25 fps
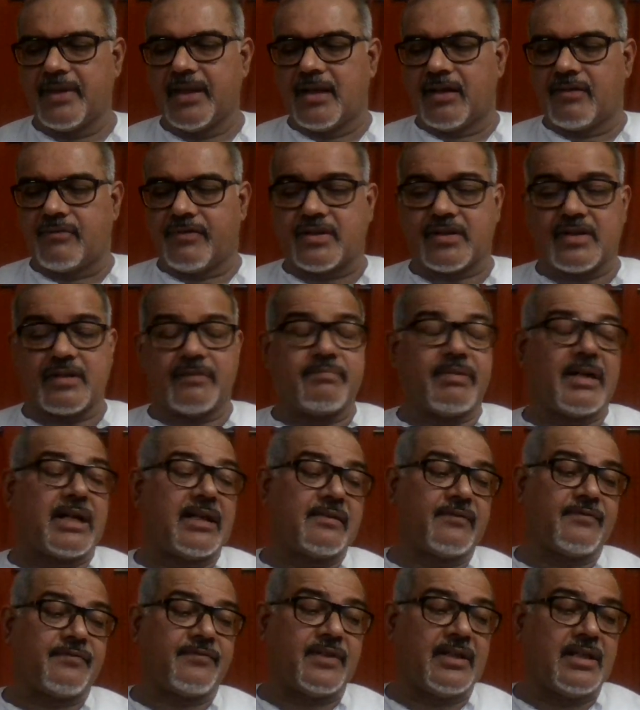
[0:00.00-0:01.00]
Richard
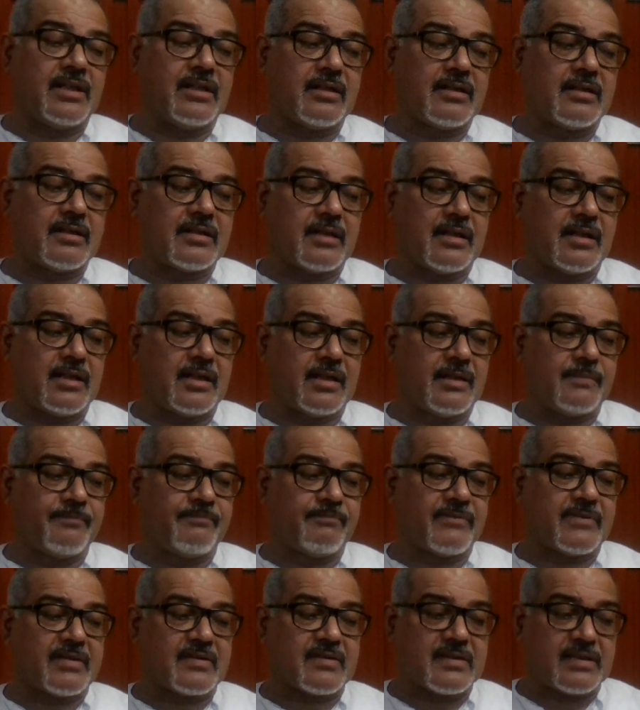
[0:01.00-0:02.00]

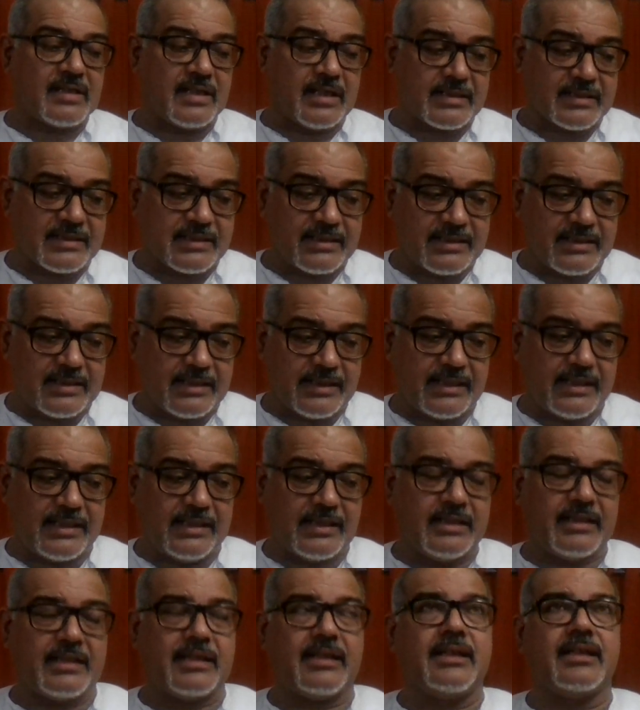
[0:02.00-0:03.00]
Barnfield
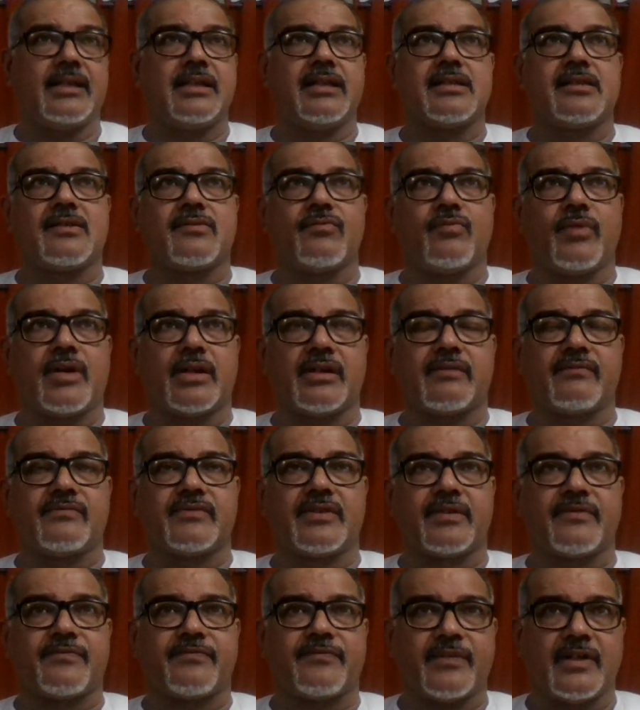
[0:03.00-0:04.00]
certainly is one of
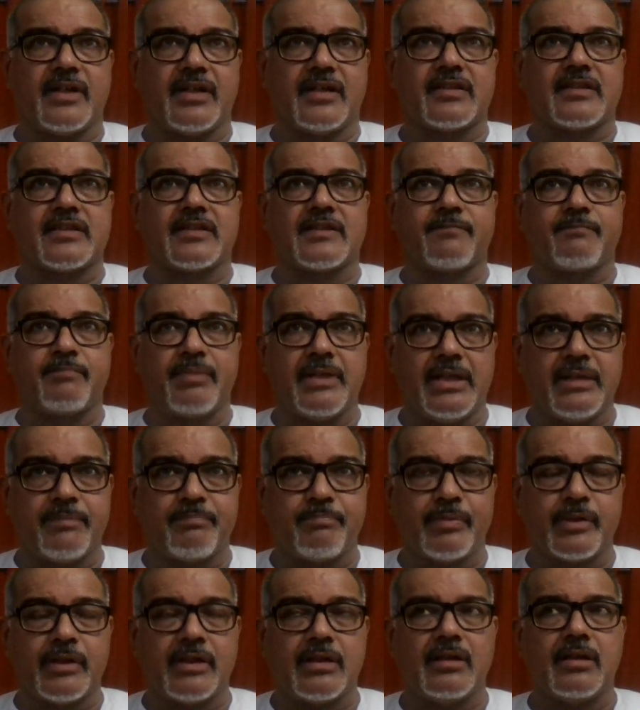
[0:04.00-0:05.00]
the first
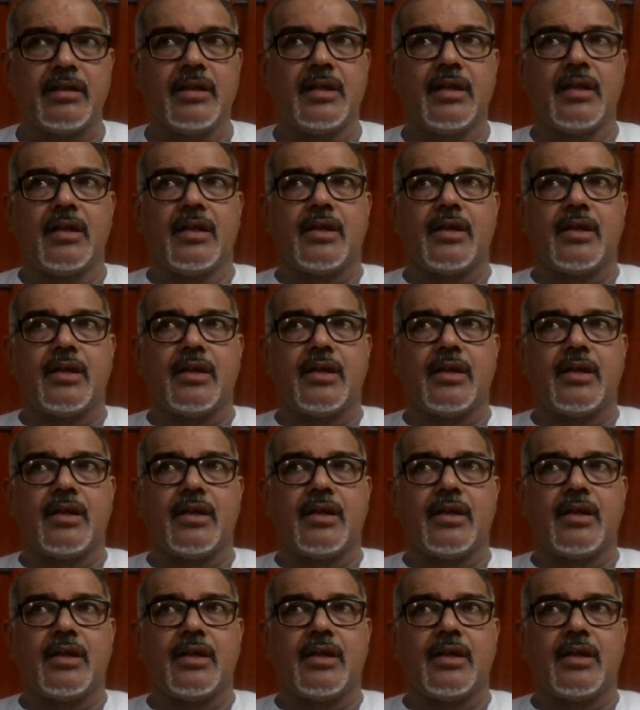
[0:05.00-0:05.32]
people